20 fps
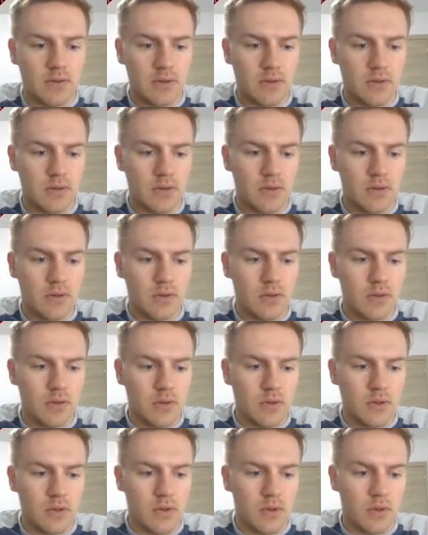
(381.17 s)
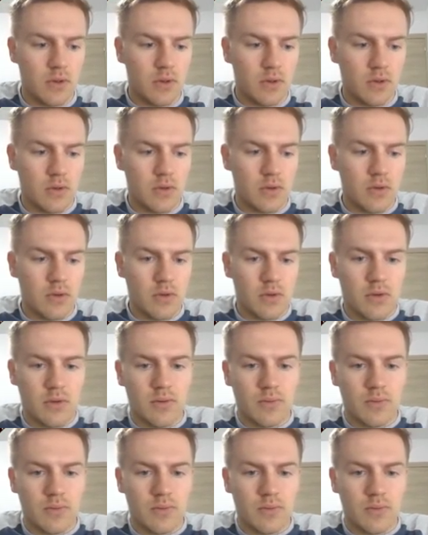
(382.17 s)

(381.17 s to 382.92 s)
Nobody speaks.